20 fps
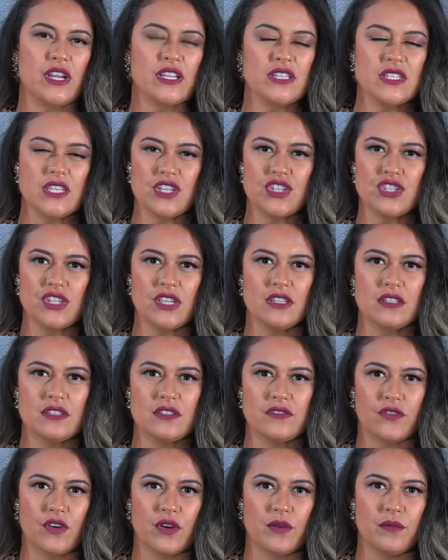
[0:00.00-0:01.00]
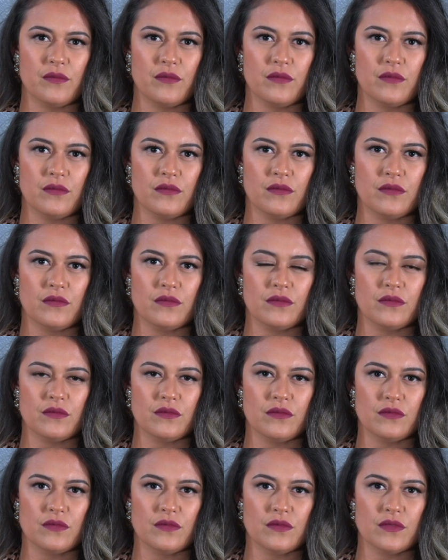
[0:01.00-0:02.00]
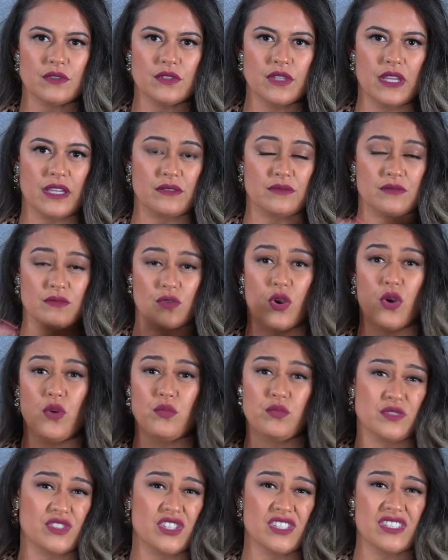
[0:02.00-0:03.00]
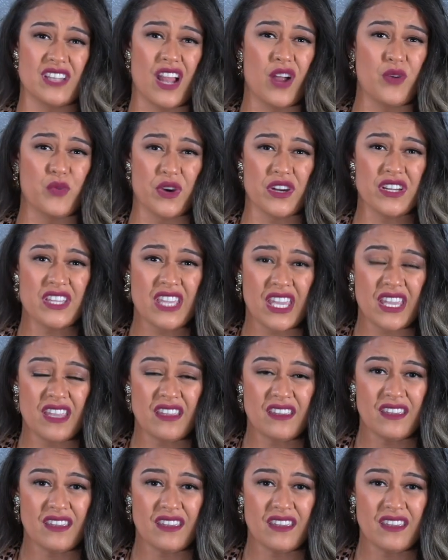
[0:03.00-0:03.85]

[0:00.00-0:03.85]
transitions from, like, just not working?